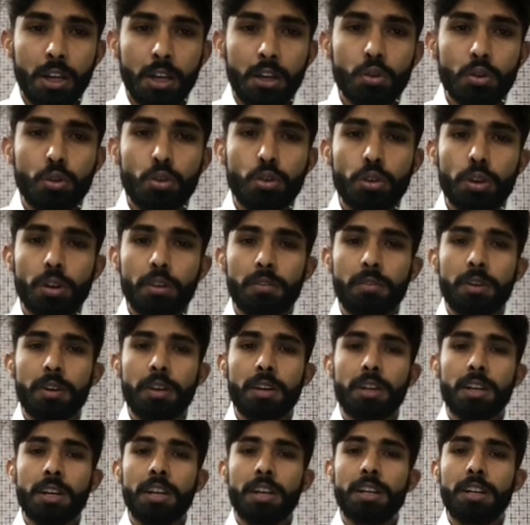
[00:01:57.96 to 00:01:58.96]
to
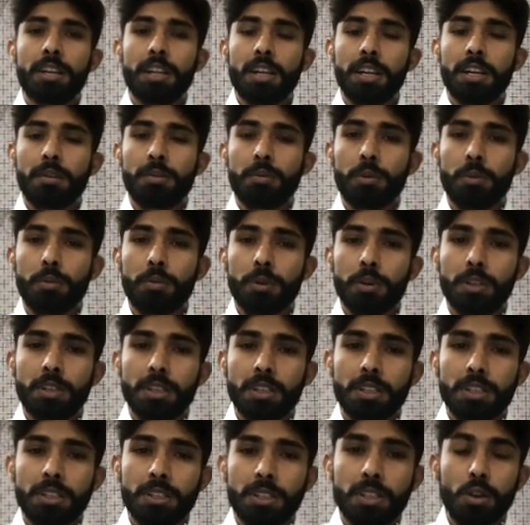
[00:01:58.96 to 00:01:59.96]
convert intact
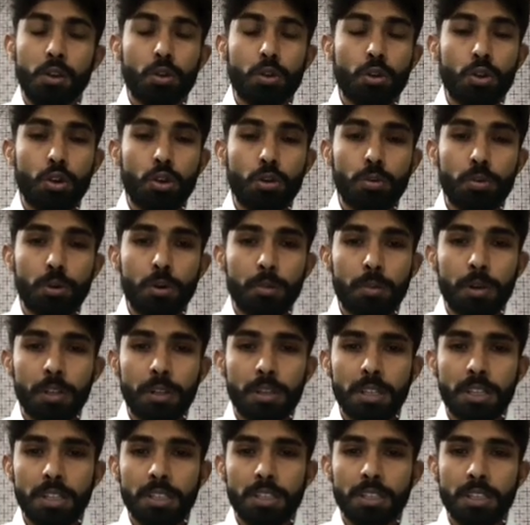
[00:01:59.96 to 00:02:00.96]
properties or rock
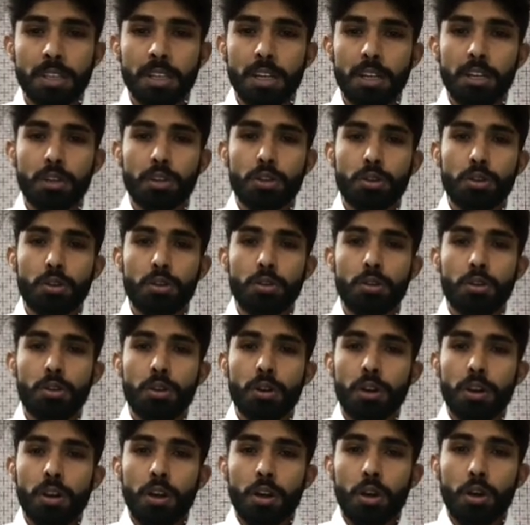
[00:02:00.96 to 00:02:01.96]
properties into
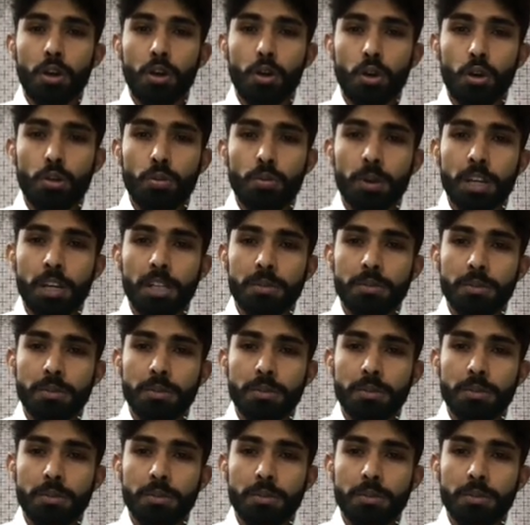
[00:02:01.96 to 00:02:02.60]
rock mass